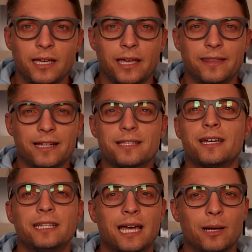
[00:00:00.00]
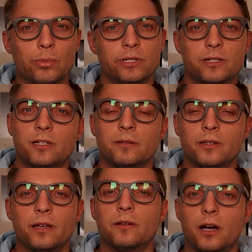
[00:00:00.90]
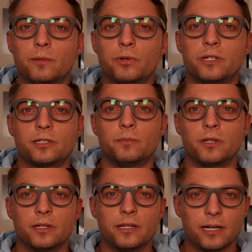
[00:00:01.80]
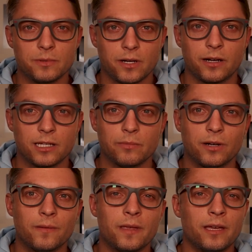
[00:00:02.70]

And that's kind of that uh, unpredictability that I'm talking about.